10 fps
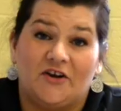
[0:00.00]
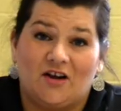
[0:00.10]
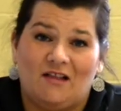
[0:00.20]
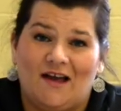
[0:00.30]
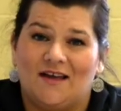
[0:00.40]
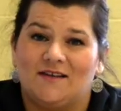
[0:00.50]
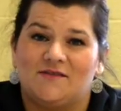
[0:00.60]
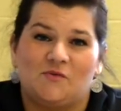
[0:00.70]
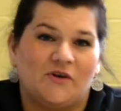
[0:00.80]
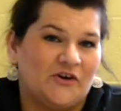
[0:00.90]
your
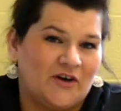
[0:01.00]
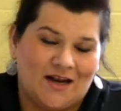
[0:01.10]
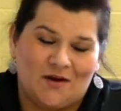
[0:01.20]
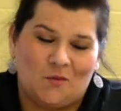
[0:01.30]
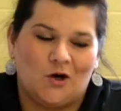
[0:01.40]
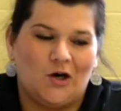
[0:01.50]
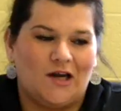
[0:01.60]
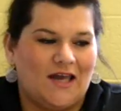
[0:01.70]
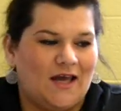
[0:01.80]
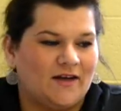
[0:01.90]
clients when you're not at
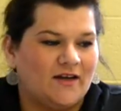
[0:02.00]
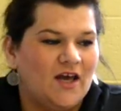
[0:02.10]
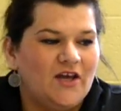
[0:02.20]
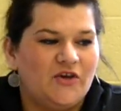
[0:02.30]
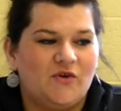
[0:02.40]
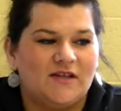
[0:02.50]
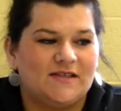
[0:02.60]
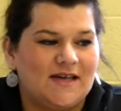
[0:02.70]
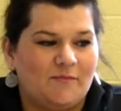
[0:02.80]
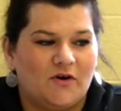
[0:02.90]
work, and you can
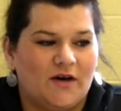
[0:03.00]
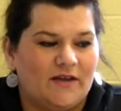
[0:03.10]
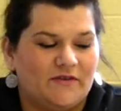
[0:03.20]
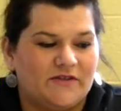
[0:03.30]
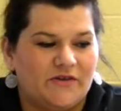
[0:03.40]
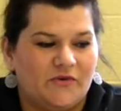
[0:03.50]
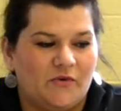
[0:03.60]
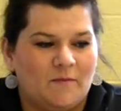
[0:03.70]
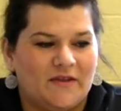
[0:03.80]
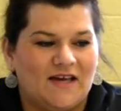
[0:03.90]
separate the
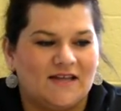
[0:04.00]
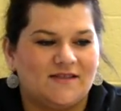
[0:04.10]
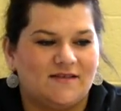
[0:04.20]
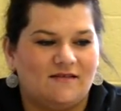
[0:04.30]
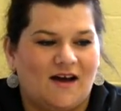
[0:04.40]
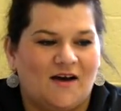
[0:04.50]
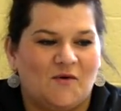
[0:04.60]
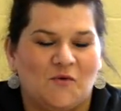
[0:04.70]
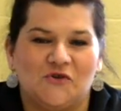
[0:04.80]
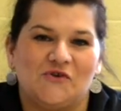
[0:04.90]
two, but that's
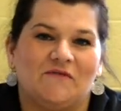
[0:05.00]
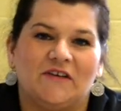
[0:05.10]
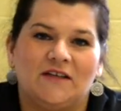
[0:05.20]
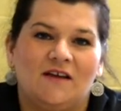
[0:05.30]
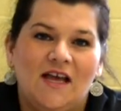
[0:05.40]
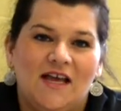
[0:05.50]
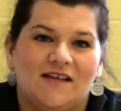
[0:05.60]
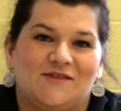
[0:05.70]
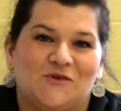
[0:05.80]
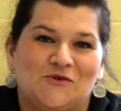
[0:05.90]
how we're driven
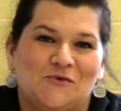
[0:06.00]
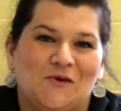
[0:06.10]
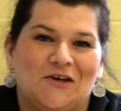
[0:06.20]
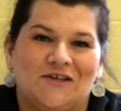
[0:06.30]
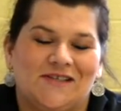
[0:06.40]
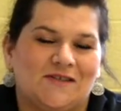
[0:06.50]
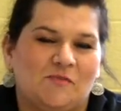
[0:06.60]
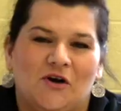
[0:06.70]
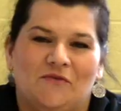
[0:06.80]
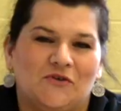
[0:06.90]
as social workers. That's
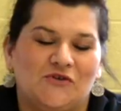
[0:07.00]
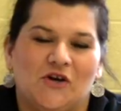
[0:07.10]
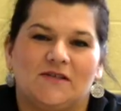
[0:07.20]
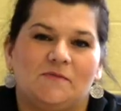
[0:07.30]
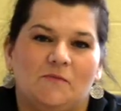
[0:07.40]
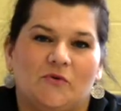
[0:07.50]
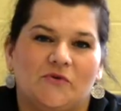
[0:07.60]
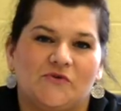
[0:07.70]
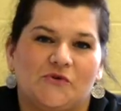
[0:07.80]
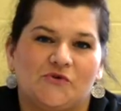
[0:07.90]
part of what draws people
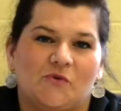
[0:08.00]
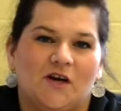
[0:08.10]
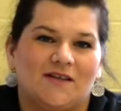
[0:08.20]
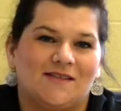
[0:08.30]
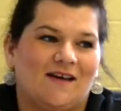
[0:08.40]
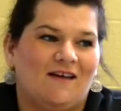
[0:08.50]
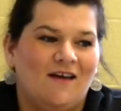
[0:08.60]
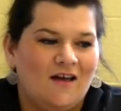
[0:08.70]
to social work, is that